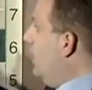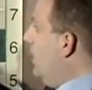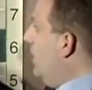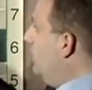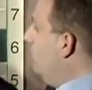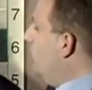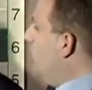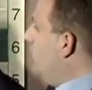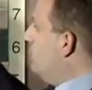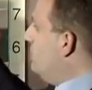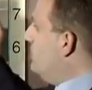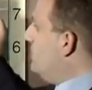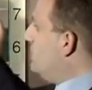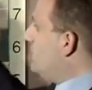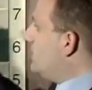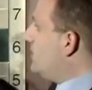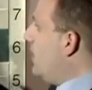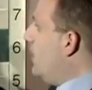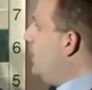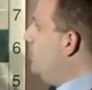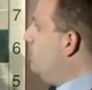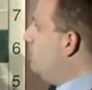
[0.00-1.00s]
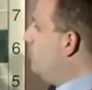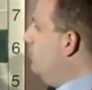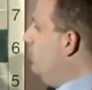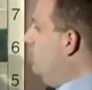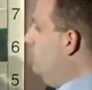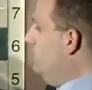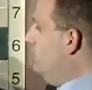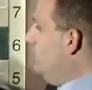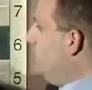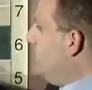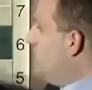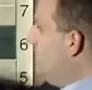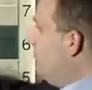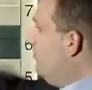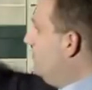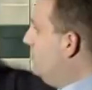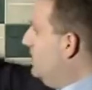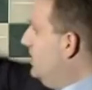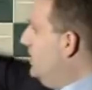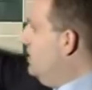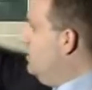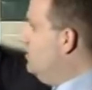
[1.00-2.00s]
on one of the side rows,
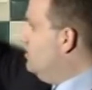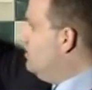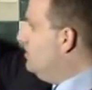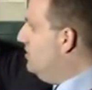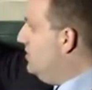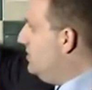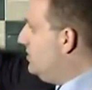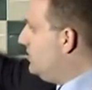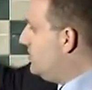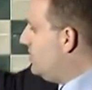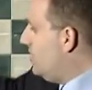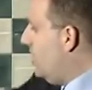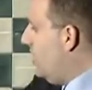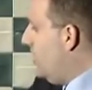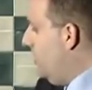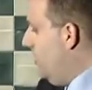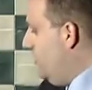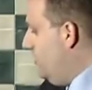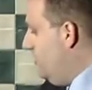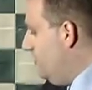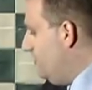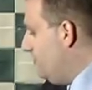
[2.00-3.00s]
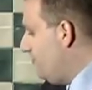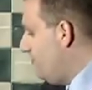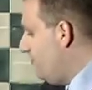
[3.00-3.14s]
either this side,